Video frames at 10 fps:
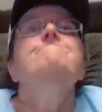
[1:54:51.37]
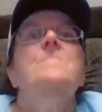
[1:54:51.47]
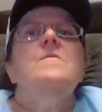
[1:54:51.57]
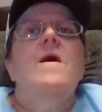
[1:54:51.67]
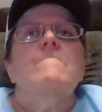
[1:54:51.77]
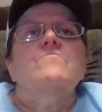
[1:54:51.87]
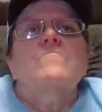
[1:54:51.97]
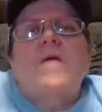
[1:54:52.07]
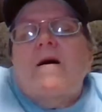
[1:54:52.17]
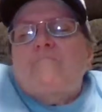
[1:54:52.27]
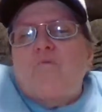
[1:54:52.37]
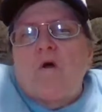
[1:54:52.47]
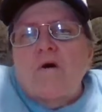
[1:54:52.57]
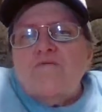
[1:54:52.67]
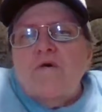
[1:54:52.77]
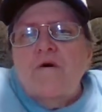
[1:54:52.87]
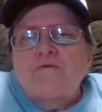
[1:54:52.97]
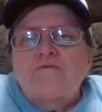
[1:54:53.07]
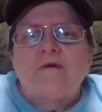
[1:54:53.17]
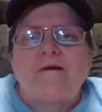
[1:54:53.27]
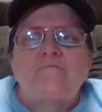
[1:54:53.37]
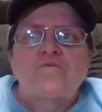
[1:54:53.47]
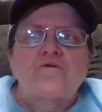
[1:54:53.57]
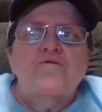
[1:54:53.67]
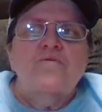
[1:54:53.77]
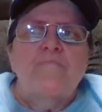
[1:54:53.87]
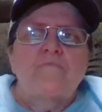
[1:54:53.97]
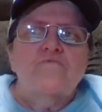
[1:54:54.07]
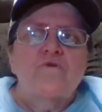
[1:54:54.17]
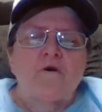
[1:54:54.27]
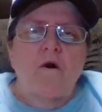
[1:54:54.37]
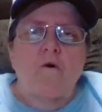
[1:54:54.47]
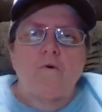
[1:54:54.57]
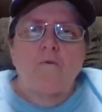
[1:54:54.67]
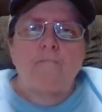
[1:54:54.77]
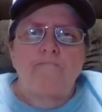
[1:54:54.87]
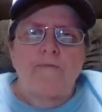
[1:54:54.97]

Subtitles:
And after that process, they were just about to go